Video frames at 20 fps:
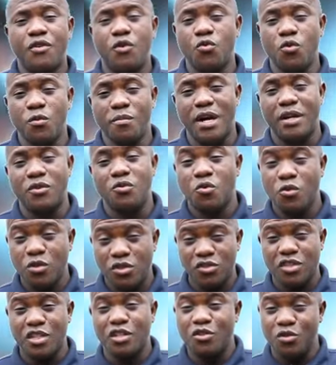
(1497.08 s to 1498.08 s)
a woman who
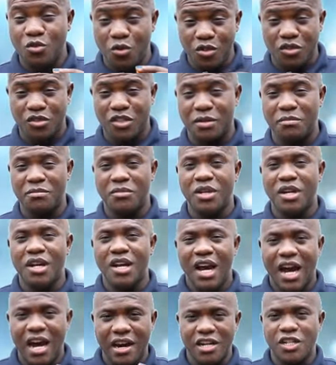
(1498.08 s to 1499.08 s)
still knows him
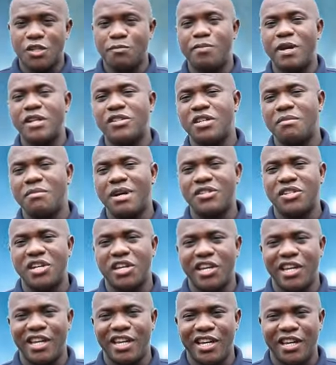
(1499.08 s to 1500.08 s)
and respect him as a
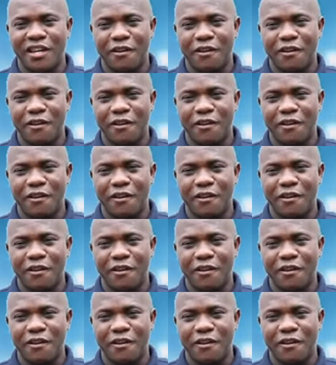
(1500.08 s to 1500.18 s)
king.